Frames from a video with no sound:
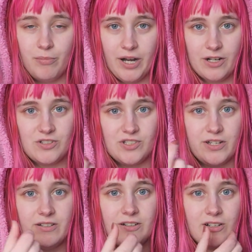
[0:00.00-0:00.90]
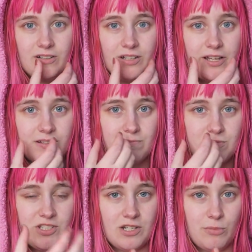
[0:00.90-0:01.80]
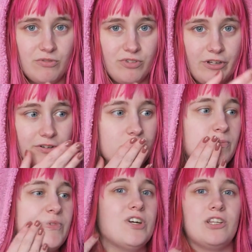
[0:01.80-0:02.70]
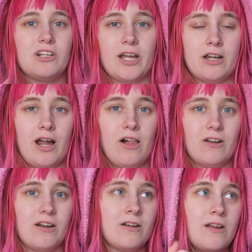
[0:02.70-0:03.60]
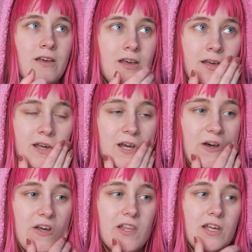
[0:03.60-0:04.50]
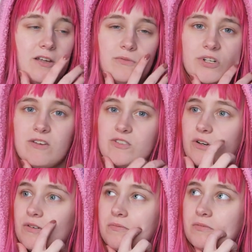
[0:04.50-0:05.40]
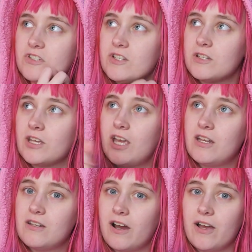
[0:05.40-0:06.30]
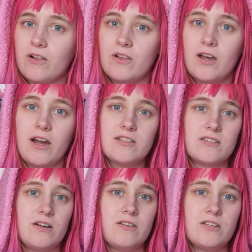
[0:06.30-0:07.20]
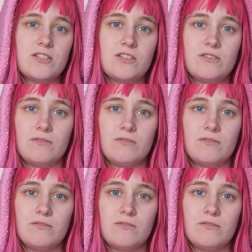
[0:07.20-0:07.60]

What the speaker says: bears that are like cinnamon flavored. And they're like a dollar. And then when I was going to the candy aisle, I saw this